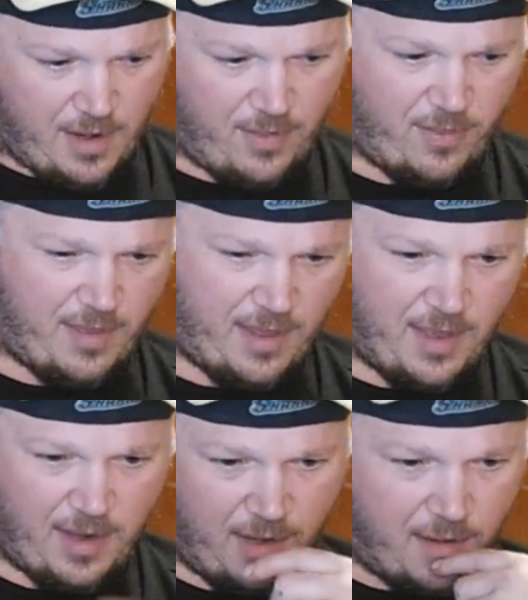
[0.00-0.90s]
and
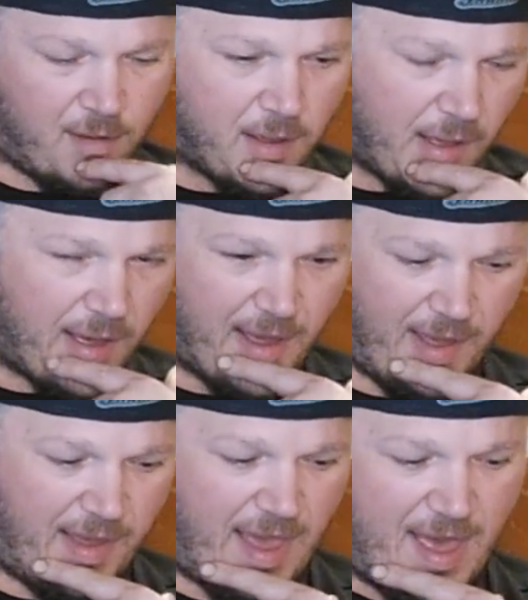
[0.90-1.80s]
then
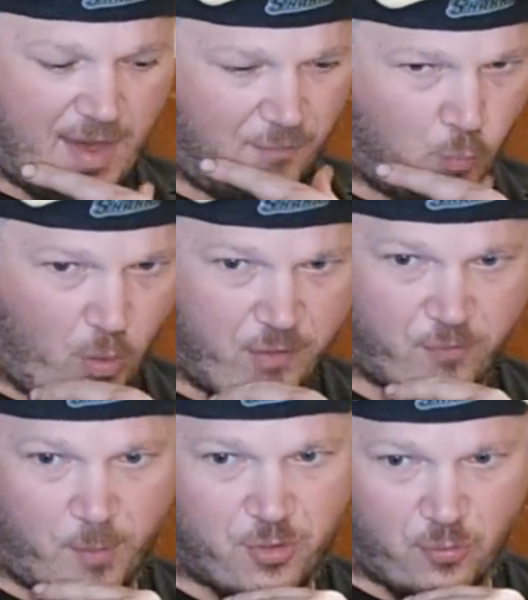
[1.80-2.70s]
I have one
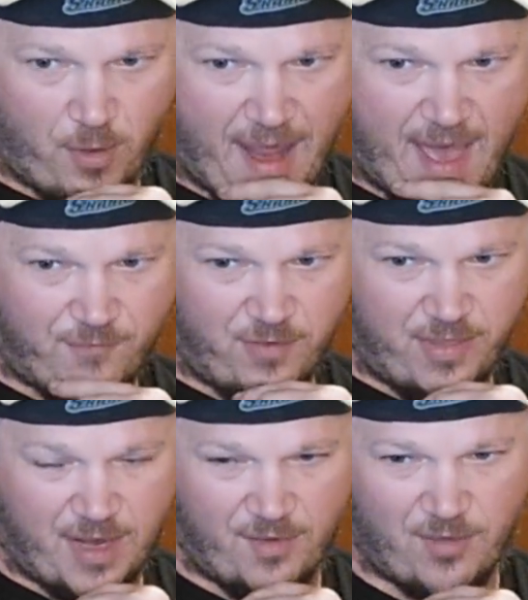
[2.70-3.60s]
from Seraph,
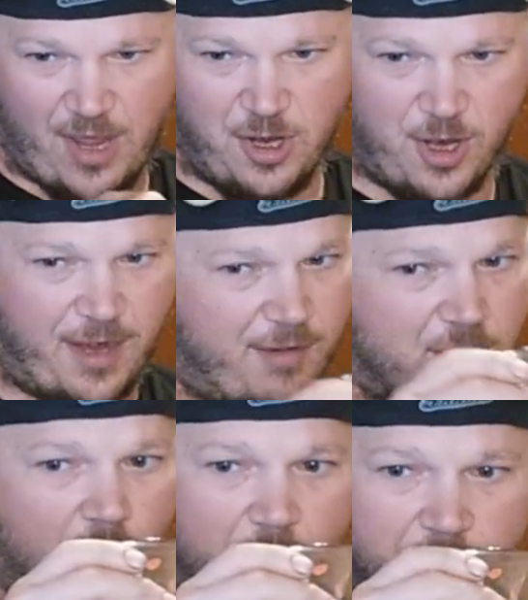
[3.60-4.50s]
and then I've got your
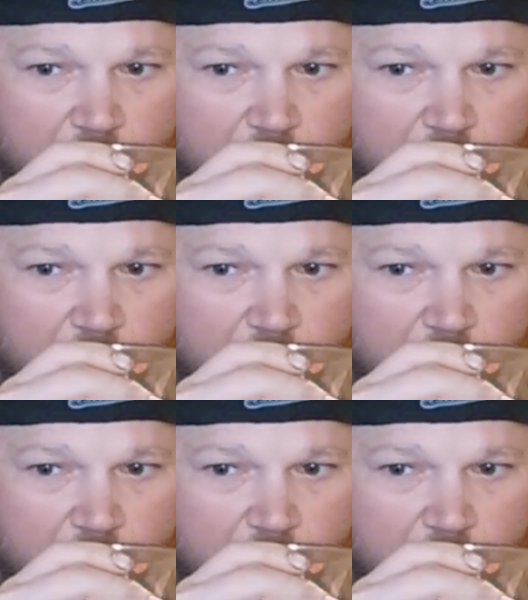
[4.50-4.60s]
Guinness call.